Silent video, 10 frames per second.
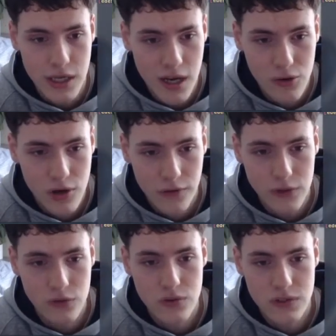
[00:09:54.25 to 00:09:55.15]
Now all I have
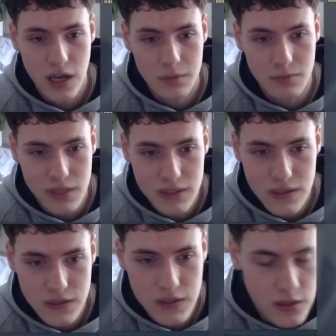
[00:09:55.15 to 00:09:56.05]
to do is type in
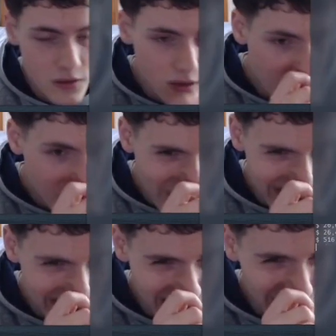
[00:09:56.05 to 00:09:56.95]
BTC,
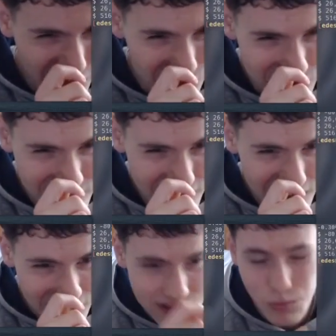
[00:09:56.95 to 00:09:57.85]
wait like three seconds.